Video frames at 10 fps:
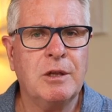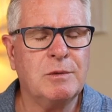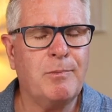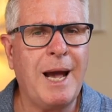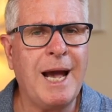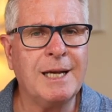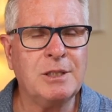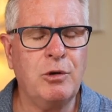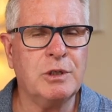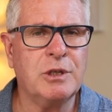past
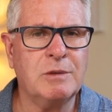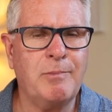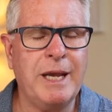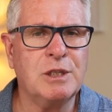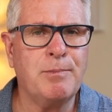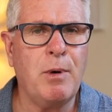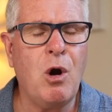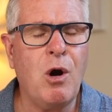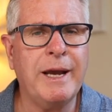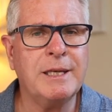hurts, those baggage
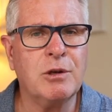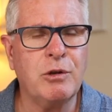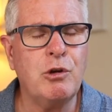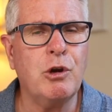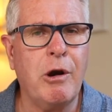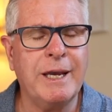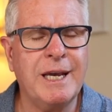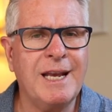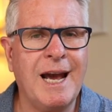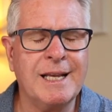behind, so that you're going in
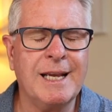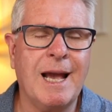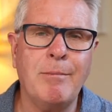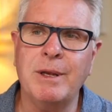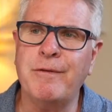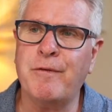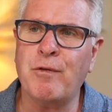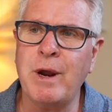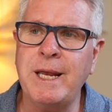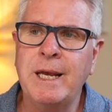unencumbered,
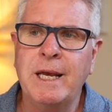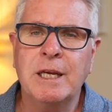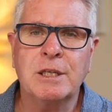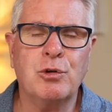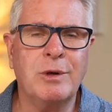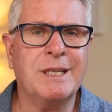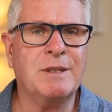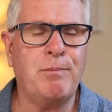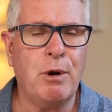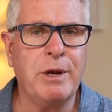free to
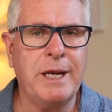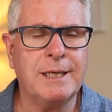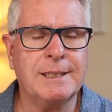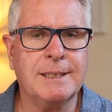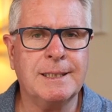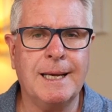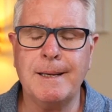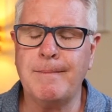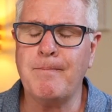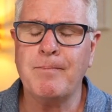experience
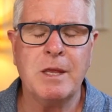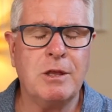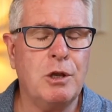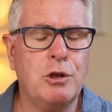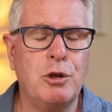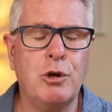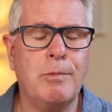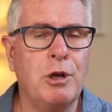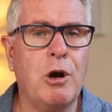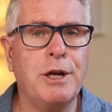the new
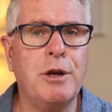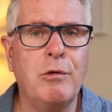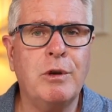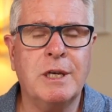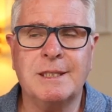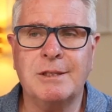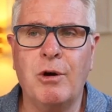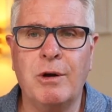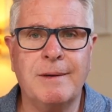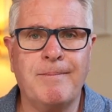community. I know that it's
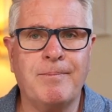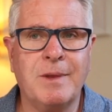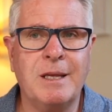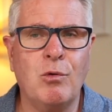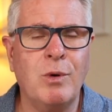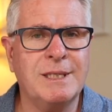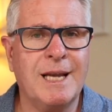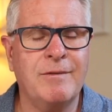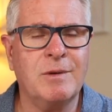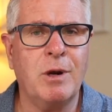not always
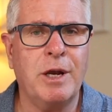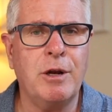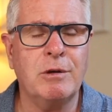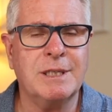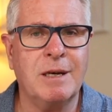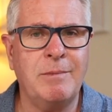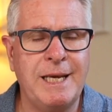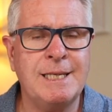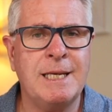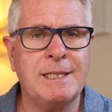comfortable. I know it's going to be
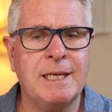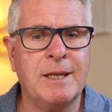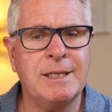easier said than